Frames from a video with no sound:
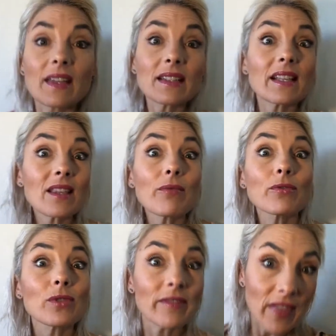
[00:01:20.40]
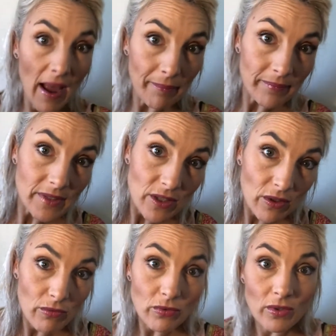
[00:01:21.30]
This is the rule of thumb. So
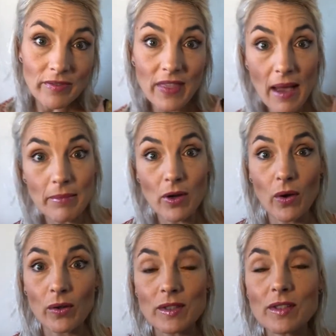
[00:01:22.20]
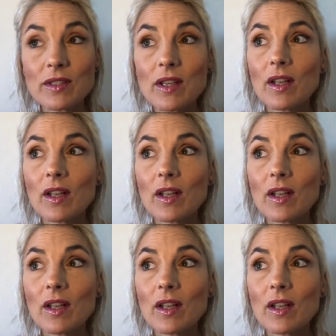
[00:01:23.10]
the rule of thumb goes